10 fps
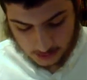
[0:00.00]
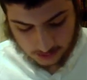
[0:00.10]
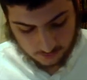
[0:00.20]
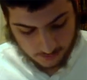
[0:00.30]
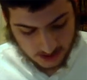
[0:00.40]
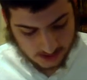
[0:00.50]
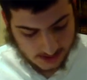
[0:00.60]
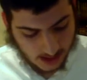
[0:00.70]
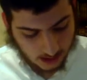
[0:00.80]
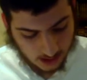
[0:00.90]
pasuk
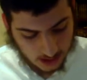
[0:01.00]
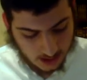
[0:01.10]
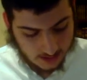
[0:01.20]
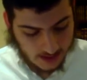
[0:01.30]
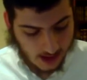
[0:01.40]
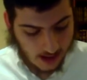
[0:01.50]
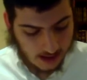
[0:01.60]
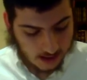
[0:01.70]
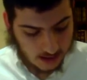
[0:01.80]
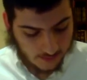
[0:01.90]
means that David